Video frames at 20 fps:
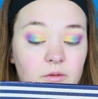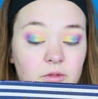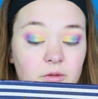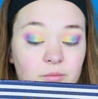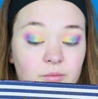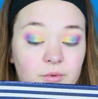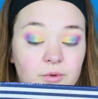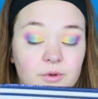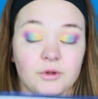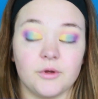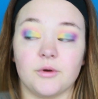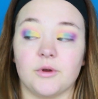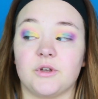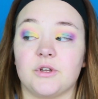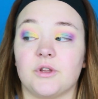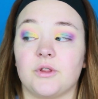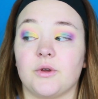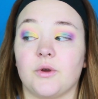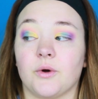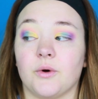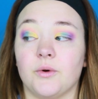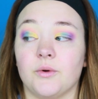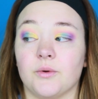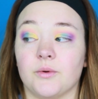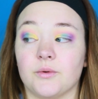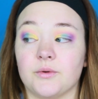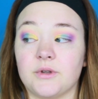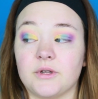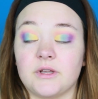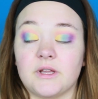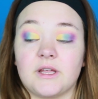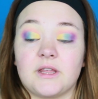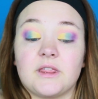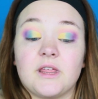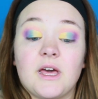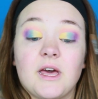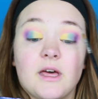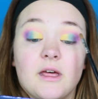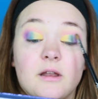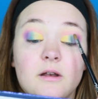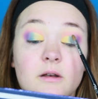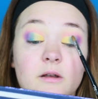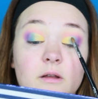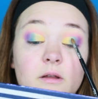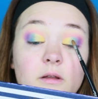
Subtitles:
the blue into the gold, like that.